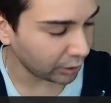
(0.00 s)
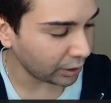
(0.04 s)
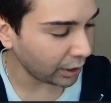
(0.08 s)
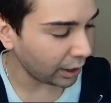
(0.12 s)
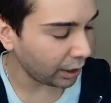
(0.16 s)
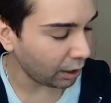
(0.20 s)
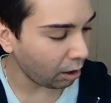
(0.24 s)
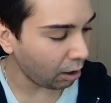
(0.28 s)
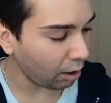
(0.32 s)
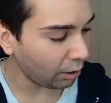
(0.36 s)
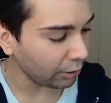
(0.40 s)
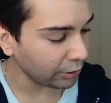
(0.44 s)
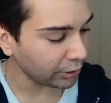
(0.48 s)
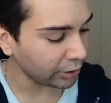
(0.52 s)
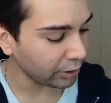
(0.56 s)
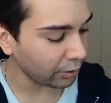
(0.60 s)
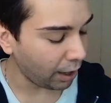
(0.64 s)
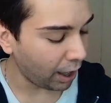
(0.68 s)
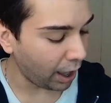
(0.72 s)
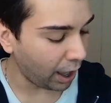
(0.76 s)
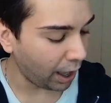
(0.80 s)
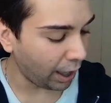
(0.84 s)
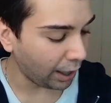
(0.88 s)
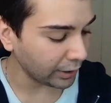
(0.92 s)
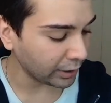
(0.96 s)
I also
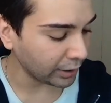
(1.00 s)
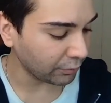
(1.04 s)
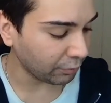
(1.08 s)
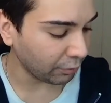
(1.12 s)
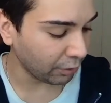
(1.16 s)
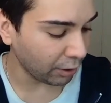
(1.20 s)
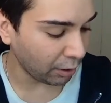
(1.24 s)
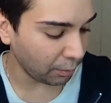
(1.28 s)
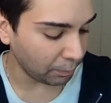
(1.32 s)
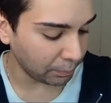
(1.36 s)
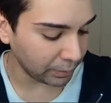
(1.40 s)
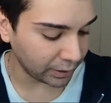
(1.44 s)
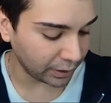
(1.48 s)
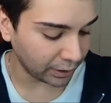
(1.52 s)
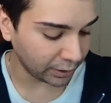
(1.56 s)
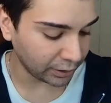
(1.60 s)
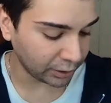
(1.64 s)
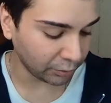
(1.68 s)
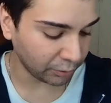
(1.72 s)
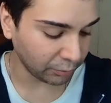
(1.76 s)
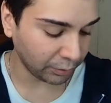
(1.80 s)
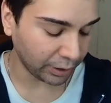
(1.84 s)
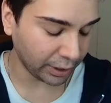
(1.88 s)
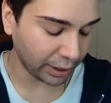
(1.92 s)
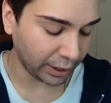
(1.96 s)
ask for help and
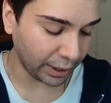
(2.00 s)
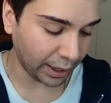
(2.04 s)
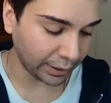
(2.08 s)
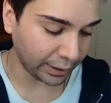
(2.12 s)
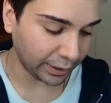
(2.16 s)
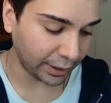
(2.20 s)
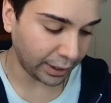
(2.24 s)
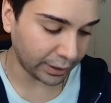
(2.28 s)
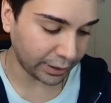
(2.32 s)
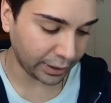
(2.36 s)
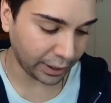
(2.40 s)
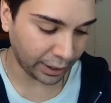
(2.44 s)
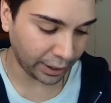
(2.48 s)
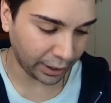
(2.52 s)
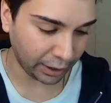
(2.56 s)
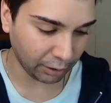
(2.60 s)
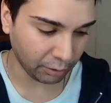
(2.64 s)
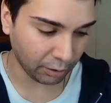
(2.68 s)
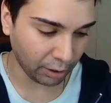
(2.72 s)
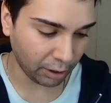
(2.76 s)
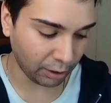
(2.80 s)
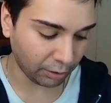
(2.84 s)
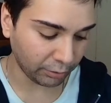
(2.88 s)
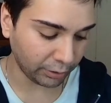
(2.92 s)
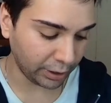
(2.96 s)
assistance with connecting, staying
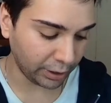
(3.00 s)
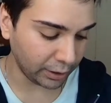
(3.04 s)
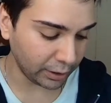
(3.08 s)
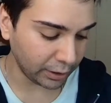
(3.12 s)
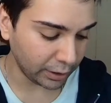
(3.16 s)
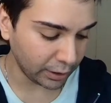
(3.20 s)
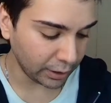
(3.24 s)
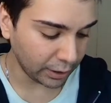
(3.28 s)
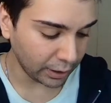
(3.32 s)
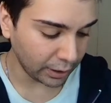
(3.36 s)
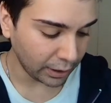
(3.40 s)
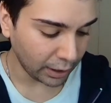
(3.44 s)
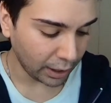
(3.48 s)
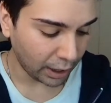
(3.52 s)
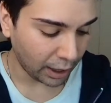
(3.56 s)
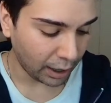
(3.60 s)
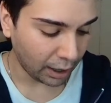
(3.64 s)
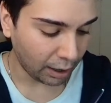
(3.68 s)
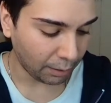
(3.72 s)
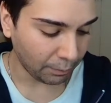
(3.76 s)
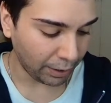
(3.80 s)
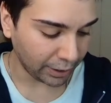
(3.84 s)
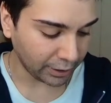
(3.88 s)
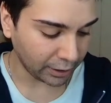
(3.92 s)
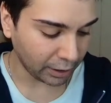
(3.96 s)
grounded.
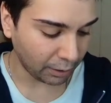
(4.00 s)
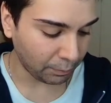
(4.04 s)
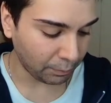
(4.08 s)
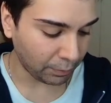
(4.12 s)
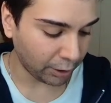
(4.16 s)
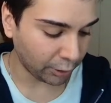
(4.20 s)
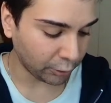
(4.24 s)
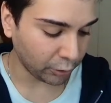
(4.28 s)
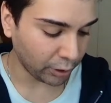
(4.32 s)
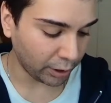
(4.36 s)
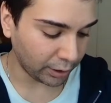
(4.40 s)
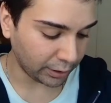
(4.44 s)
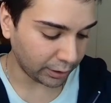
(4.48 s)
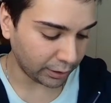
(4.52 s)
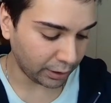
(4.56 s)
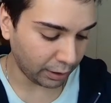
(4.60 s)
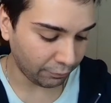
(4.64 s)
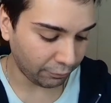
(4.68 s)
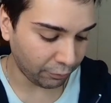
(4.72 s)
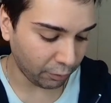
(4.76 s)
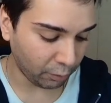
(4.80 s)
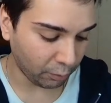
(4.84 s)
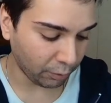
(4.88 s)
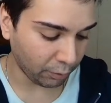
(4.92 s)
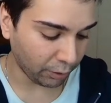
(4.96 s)
As that matter, trying to step
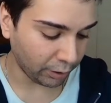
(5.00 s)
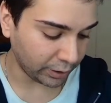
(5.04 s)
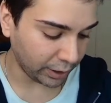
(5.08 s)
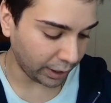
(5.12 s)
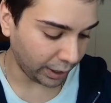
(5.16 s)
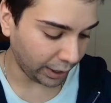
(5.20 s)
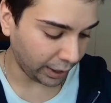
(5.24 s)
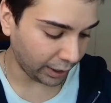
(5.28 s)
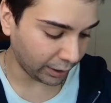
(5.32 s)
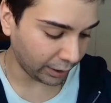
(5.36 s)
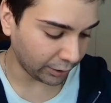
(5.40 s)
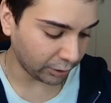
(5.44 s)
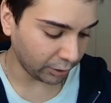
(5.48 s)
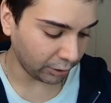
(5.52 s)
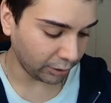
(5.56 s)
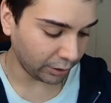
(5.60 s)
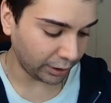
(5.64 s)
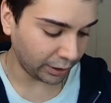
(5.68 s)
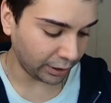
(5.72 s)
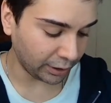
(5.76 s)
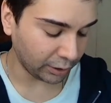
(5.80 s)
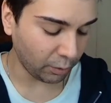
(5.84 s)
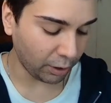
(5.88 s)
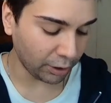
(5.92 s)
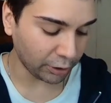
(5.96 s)
forward to answer
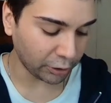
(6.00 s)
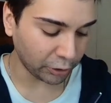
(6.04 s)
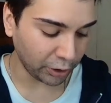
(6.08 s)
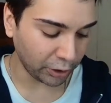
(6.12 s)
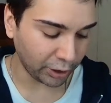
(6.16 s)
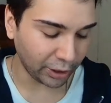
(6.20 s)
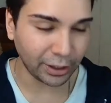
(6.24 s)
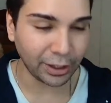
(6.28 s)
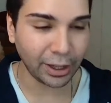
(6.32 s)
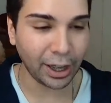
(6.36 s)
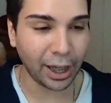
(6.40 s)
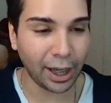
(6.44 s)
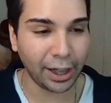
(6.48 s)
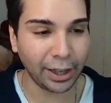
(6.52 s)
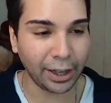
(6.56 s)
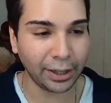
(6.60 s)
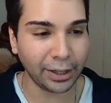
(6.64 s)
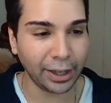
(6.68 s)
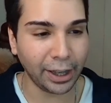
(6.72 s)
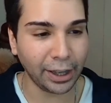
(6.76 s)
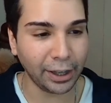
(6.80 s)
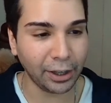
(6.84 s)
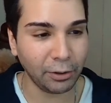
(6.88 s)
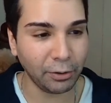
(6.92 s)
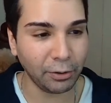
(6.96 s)
these questions. I
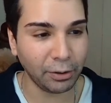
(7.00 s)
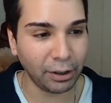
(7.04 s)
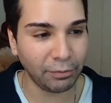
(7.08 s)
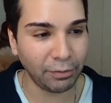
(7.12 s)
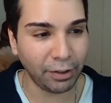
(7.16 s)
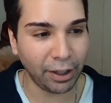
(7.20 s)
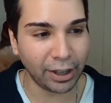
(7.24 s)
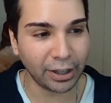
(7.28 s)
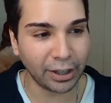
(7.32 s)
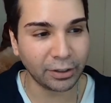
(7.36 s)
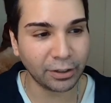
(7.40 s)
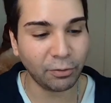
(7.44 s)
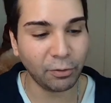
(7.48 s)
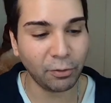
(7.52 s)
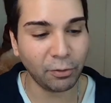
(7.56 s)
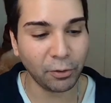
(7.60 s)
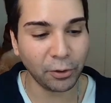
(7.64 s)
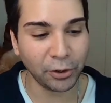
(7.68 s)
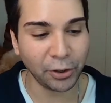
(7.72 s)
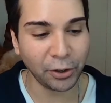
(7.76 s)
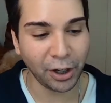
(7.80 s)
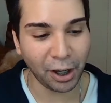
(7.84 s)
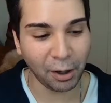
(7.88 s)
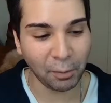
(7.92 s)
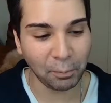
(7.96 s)
thank you in advance for
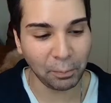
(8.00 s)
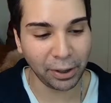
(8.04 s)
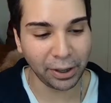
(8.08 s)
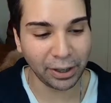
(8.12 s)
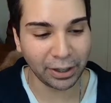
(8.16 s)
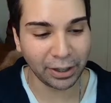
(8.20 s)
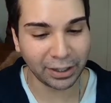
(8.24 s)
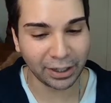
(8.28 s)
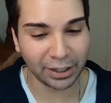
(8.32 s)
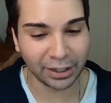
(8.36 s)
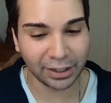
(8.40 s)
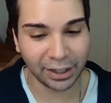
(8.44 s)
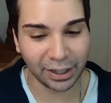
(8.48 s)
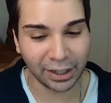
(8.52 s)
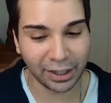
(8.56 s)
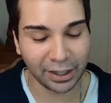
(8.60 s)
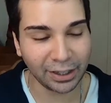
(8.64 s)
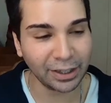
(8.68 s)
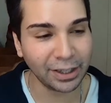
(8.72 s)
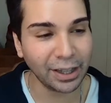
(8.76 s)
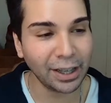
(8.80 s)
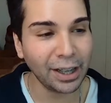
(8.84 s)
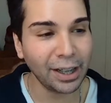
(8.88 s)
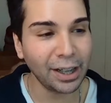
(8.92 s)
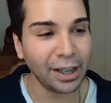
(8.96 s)
your help and
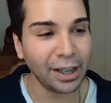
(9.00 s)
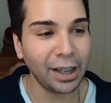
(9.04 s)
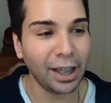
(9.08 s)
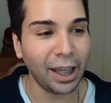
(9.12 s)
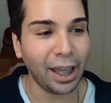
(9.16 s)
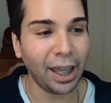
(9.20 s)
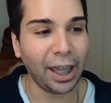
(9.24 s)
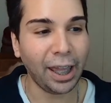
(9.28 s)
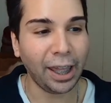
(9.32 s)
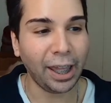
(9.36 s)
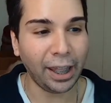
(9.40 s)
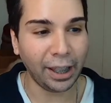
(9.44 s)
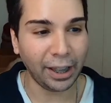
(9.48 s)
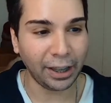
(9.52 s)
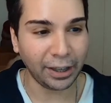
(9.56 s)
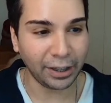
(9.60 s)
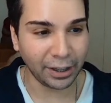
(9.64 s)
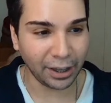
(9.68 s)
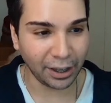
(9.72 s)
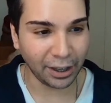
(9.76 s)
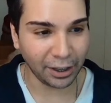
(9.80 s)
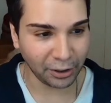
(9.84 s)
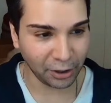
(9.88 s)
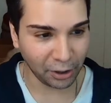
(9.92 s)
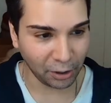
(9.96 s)
assistance.
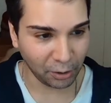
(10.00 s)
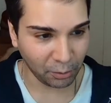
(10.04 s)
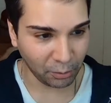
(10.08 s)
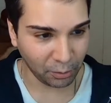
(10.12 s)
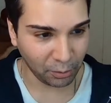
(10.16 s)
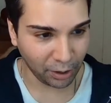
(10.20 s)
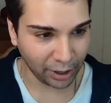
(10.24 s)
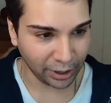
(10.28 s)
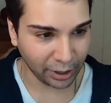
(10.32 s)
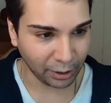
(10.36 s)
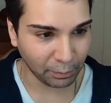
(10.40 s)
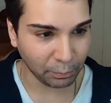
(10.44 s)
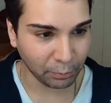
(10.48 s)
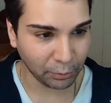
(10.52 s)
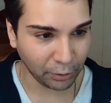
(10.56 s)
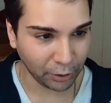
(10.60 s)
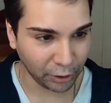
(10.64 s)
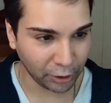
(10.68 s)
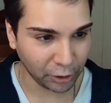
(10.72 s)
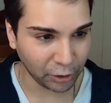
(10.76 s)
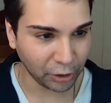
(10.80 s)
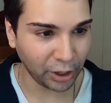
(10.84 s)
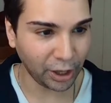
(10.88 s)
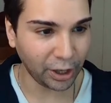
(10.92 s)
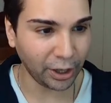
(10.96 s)
And no, I
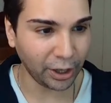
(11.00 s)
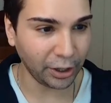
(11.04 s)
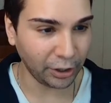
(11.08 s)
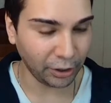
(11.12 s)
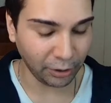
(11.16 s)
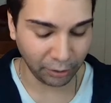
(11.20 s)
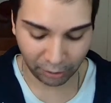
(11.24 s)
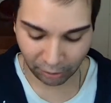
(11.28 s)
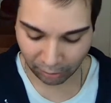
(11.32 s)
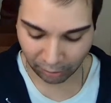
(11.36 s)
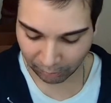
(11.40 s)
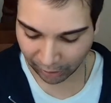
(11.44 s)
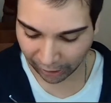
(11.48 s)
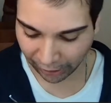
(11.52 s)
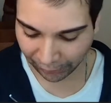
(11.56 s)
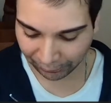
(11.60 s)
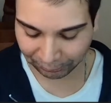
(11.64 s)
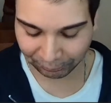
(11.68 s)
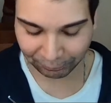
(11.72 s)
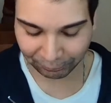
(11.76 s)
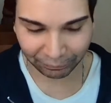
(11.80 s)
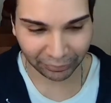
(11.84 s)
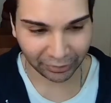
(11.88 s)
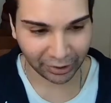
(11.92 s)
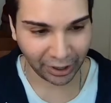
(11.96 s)
appreciate you. All right,
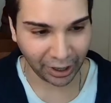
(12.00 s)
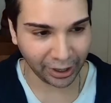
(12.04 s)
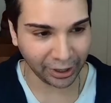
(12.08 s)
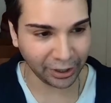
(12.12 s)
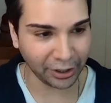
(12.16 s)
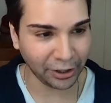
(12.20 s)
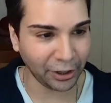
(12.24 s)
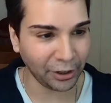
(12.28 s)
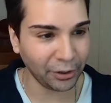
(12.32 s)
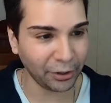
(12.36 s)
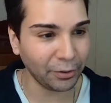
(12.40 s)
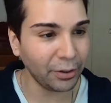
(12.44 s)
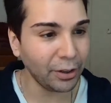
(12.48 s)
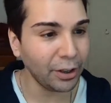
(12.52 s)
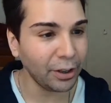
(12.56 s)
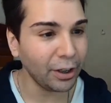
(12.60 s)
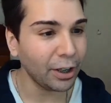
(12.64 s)
thank you.